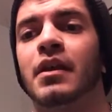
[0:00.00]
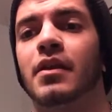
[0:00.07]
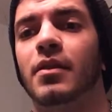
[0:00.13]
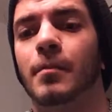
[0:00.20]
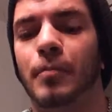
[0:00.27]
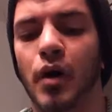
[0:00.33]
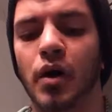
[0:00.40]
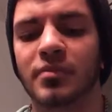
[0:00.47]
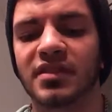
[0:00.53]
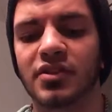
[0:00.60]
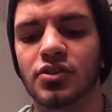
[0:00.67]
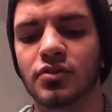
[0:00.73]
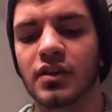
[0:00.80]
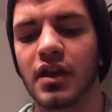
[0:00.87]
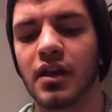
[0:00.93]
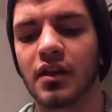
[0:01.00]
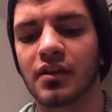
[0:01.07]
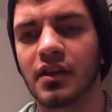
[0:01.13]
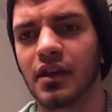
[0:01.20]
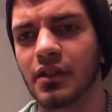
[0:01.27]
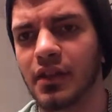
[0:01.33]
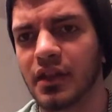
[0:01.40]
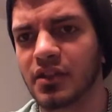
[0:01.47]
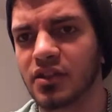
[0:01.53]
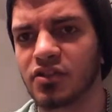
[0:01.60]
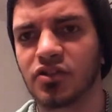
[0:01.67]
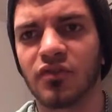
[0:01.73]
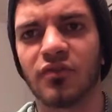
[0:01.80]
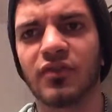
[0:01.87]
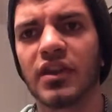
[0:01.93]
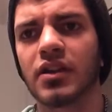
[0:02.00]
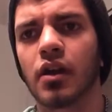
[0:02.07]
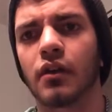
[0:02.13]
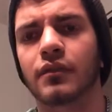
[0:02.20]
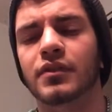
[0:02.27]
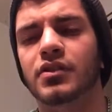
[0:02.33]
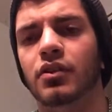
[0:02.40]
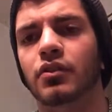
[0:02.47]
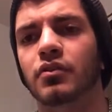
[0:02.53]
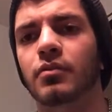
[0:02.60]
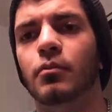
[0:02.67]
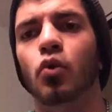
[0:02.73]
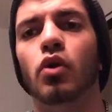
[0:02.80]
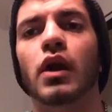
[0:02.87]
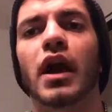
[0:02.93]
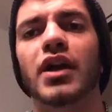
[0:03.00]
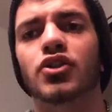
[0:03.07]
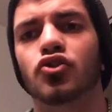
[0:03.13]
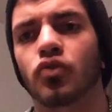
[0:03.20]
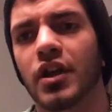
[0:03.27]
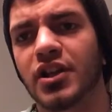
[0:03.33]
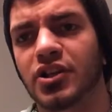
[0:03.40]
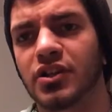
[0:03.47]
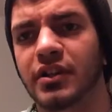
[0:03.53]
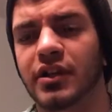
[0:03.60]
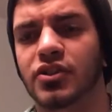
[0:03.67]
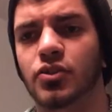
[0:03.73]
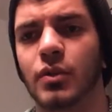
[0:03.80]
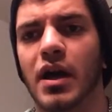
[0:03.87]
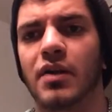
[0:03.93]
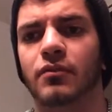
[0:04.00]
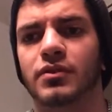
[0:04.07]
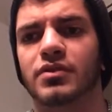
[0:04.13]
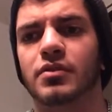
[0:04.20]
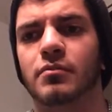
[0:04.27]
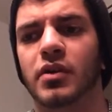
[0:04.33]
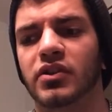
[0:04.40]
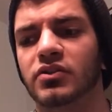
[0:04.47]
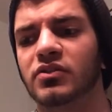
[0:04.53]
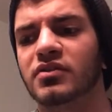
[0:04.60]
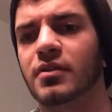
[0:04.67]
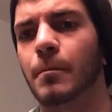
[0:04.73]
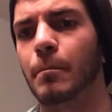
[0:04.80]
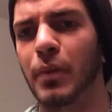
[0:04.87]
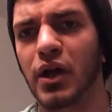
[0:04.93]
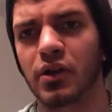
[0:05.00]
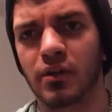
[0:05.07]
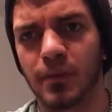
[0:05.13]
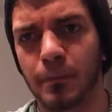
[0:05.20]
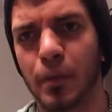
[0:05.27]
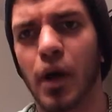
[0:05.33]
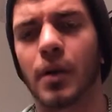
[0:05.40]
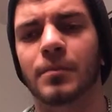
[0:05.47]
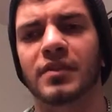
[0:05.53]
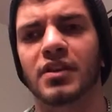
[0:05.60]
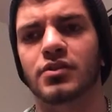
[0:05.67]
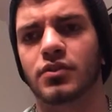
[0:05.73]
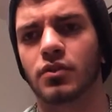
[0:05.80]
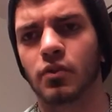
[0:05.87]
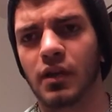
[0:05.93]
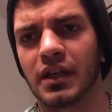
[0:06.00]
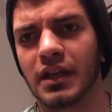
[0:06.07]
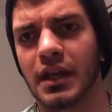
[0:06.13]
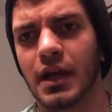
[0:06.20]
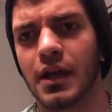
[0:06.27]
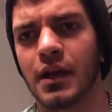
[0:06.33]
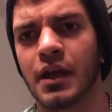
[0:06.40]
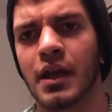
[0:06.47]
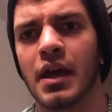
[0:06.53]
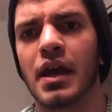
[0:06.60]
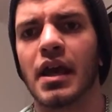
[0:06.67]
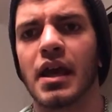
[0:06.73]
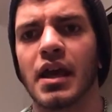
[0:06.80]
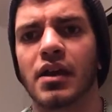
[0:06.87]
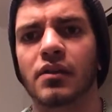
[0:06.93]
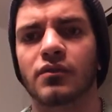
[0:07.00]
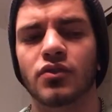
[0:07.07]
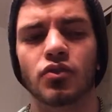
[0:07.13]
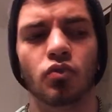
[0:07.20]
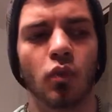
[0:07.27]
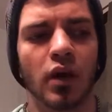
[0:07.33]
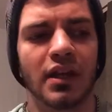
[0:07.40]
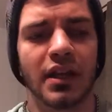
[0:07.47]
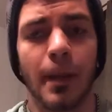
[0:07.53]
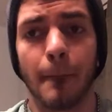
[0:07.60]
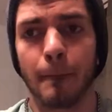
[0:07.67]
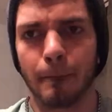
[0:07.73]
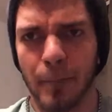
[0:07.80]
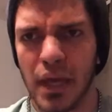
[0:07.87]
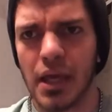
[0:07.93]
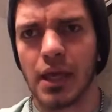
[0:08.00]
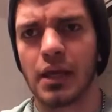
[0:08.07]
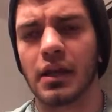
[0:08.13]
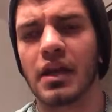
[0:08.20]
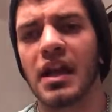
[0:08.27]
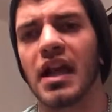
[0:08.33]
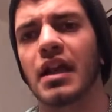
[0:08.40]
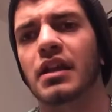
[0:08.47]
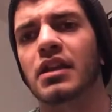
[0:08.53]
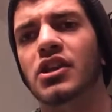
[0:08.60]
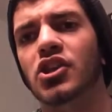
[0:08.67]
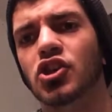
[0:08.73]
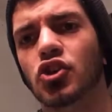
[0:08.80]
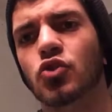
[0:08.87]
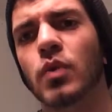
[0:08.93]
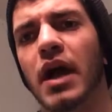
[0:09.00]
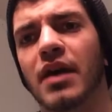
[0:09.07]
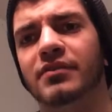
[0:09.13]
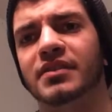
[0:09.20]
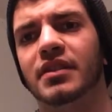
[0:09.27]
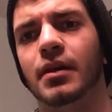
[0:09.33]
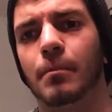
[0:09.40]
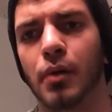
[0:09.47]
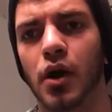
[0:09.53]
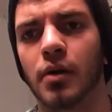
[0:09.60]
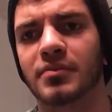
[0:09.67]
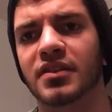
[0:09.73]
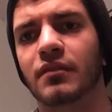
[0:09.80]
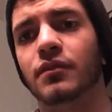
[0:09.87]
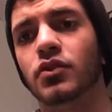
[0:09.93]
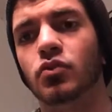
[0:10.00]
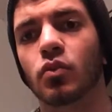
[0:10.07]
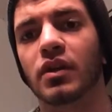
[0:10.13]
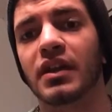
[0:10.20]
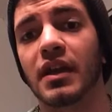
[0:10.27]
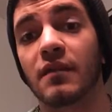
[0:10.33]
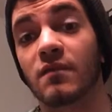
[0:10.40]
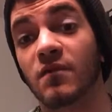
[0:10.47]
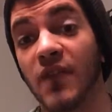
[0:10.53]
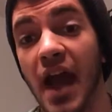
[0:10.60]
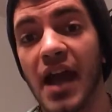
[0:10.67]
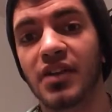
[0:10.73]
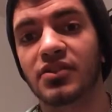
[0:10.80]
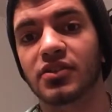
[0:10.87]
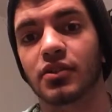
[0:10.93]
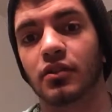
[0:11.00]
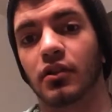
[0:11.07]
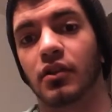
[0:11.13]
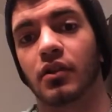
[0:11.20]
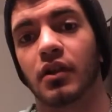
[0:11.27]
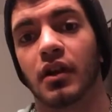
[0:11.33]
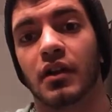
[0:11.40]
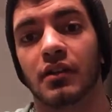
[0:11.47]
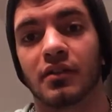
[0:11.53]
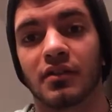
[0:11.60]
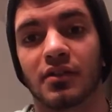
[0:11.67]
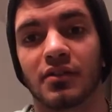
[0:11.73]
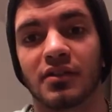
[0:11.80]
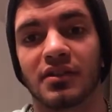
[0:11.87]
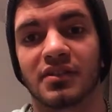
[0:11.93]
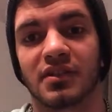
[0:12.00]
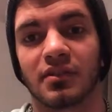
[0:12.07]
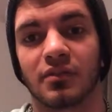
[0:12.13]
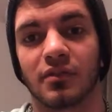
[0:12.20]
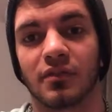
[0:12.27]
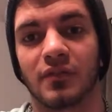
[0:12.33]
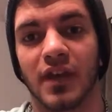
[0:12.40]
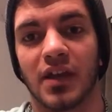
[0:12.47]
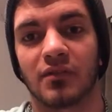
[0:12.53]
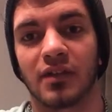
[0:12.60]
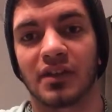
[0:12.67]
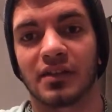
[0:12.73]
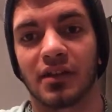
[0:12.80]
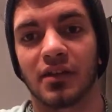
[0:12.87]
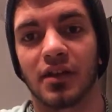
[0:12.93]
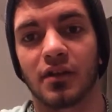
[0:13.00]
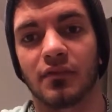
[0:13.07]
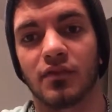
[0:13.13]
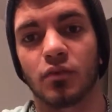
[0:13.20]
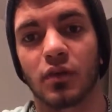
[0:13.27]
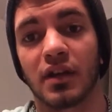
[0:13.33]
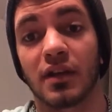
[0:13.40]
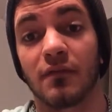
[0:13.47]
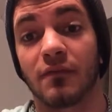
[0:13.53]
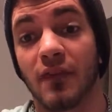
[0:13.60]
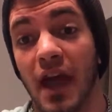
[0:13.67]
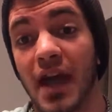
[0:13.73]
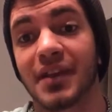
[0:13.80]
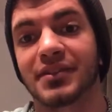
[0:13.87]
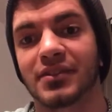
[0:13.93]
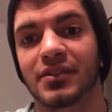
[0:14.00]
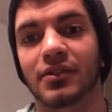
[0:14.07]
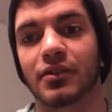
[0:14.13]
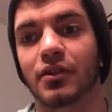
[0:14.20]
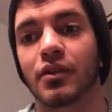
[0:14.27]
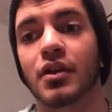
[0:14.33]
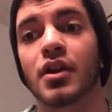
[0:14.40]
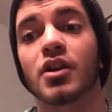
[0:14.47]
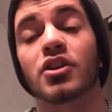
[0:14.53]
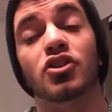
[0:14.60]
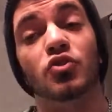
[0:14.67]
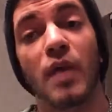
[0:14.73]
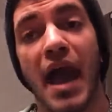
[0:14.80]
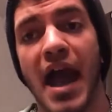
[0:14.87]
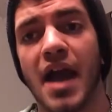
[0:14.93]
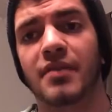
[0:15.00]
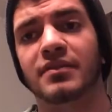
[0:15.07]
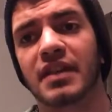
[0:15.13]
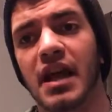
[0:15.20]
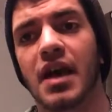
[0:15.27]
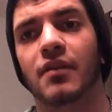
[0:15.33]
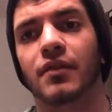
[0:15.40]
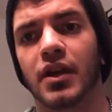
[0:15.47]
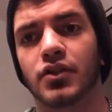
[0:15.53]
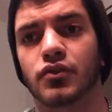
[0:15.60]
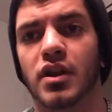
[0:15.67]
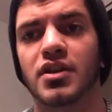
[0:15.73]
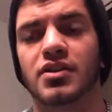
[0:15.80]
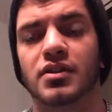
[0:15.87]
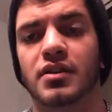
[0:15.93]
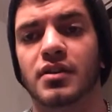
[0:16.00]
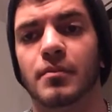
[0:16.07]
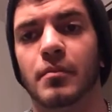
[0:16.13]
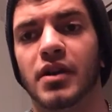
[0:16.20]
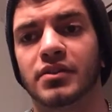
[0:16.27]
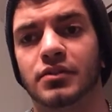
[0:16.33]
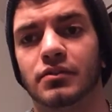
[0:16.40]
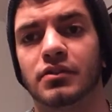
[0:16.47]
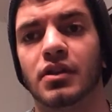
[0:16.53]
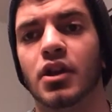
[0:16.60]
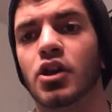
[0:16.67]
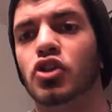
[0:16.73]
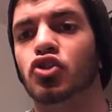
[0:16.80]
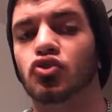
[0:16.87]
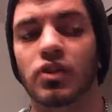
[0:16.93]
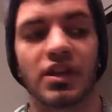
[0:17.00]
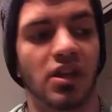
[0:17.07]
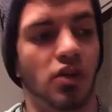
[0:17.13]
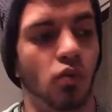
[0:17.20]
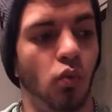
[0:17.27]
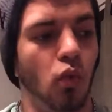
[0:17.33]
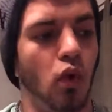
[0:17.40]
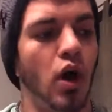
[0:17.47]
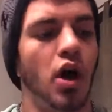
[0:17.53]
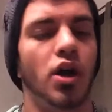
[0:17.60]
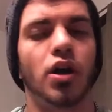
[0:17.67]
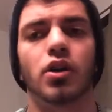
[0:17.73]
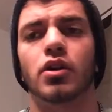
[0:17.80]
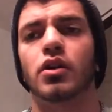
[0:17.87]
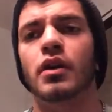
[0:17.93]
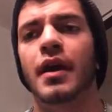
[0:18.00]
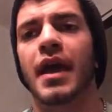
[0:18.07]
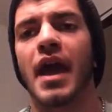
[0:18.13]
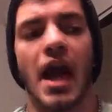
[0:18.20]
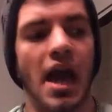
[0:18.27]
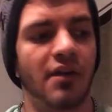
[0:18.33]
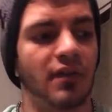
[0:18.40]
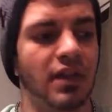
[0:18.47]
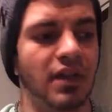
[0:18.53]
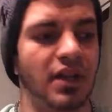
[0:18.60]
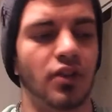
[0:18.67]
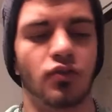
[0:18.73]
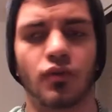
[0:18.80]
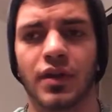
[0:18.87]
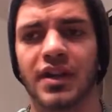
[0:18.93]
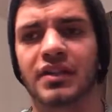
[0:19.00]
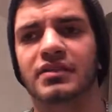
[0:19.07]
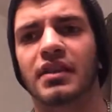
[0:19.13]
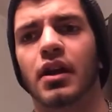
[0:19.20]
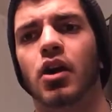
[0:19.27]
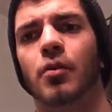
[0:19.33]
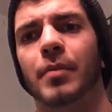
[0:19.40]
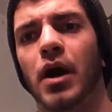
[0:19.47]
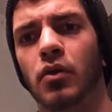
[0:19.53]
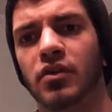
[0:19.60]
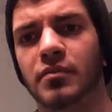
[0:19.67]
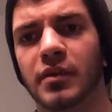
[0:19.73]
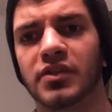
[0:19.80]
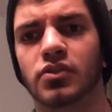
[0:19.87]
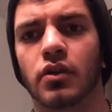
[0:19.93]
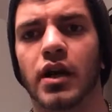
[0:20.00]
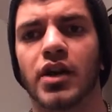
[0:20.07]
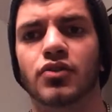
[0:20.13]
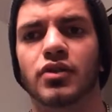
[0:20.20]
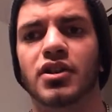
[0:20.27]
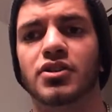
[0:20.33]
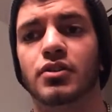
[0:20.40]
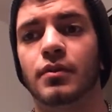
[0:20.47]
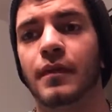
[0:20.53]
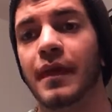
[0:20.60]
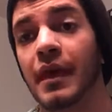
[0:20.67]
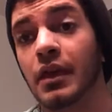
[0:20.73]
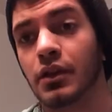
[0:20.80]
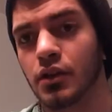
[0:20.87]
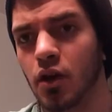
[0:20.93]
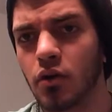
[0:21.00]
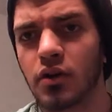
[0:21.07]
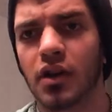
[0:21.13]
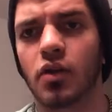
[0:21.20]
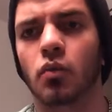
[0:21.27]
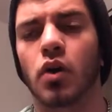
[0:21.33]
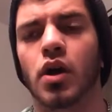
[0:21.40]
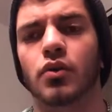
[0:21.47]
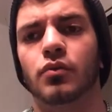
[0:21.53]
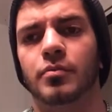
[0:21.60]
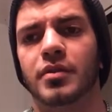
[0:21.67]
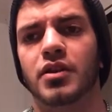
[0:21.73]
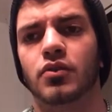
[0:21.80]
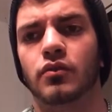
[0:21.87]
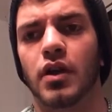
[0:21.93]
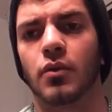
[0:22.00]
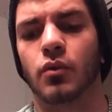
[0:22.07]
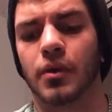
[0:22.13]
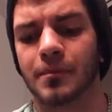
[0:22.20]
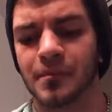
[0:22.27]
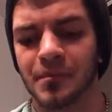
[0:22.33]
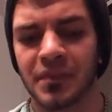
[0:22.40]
The pumps that you get, they just feed off each other. The more hydration that you have with your muscles, the better the pump that you're going to get. And if you want to get big, you have to get pumps. If you want to get vascular, you can see a little vein right down there. If you want to get vascular, you have to have hydration in the muscles. Drinking water, having ingredients that help out with muscle hydration. Coconut water would be a great one.